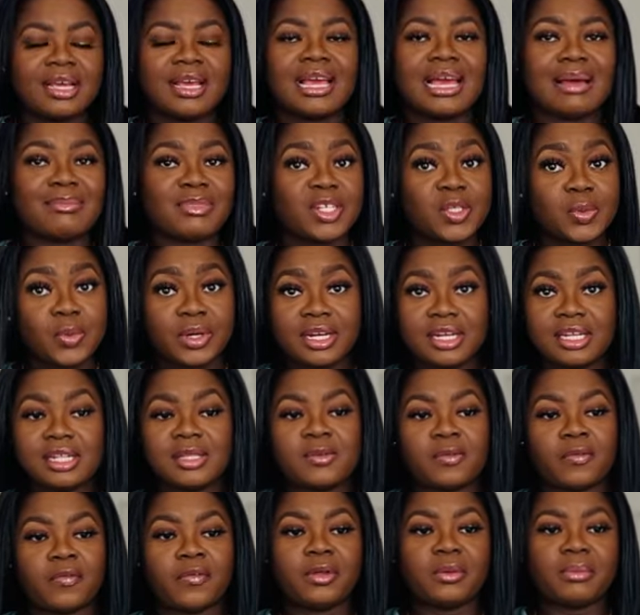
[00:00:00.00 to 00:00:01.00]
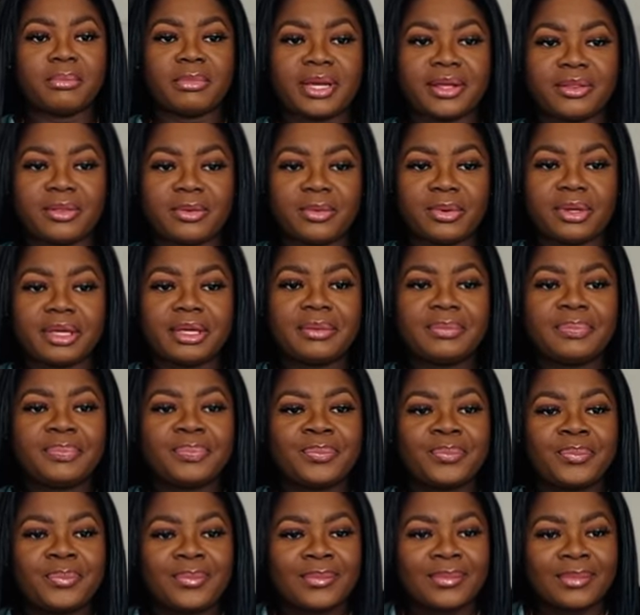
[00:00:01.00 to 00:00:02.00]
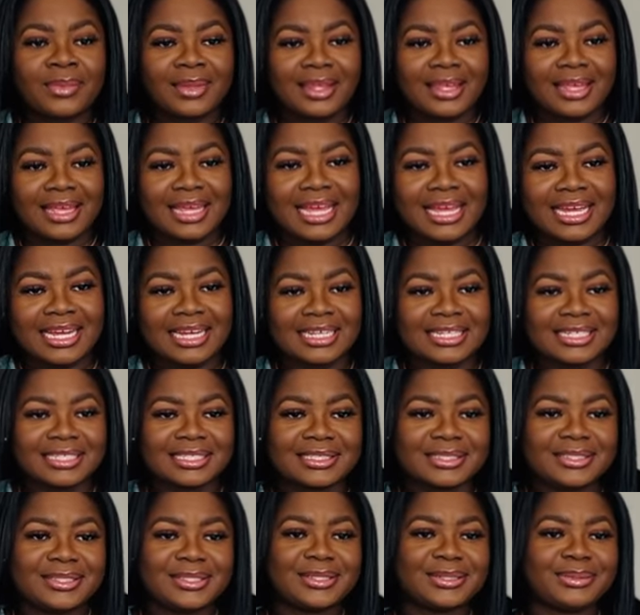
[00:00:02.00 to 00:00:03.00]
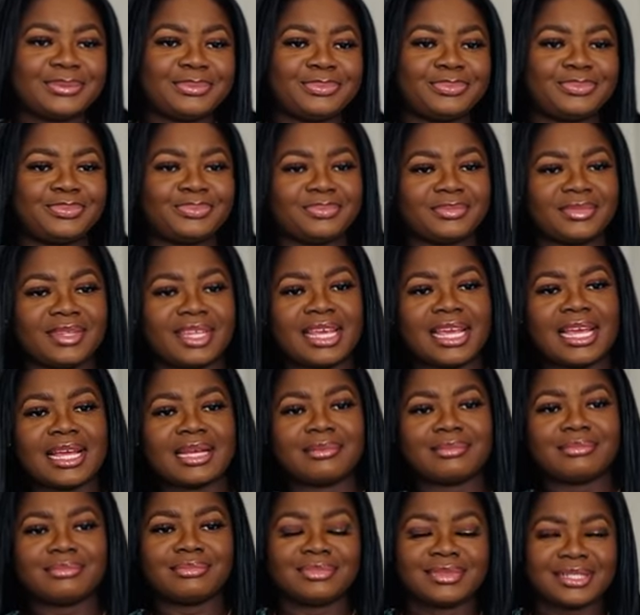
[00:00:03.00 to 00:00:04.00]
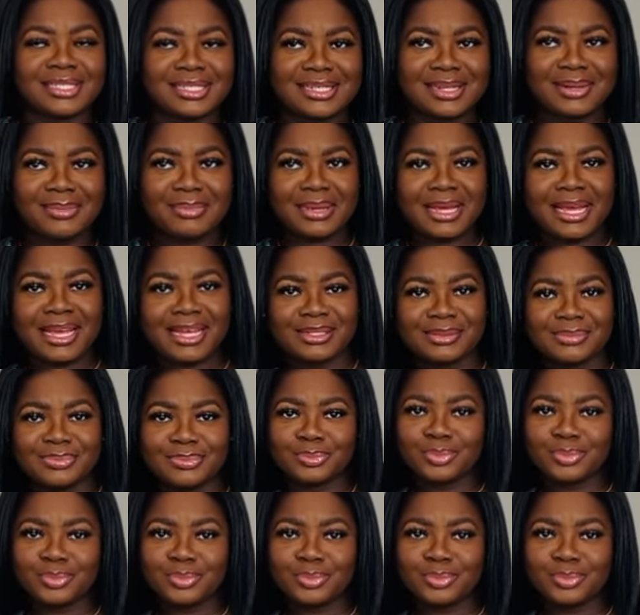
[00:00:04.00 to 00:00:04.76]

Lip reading: I'm just wearing it to film, by the way. And yeah, it's not bad.